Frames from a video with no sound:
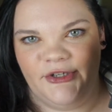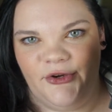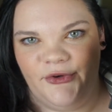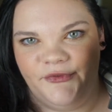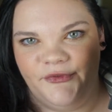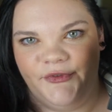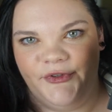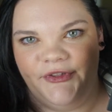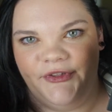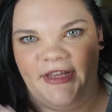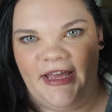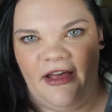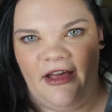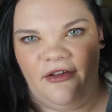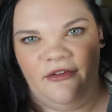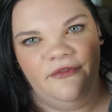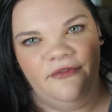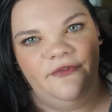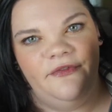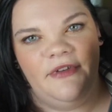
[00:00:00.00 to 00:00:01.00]
over the
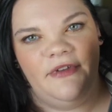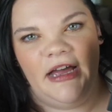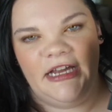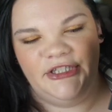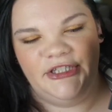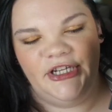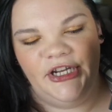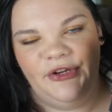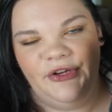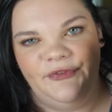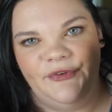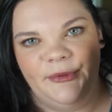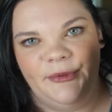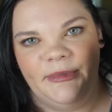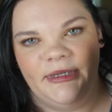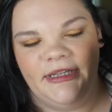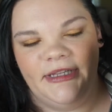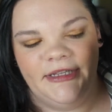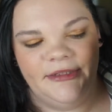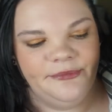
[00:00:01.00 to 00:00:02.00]
e.l.f. eyeshadow
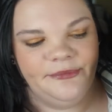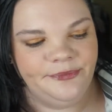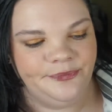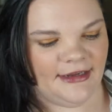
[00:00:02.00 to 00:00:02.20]
formula.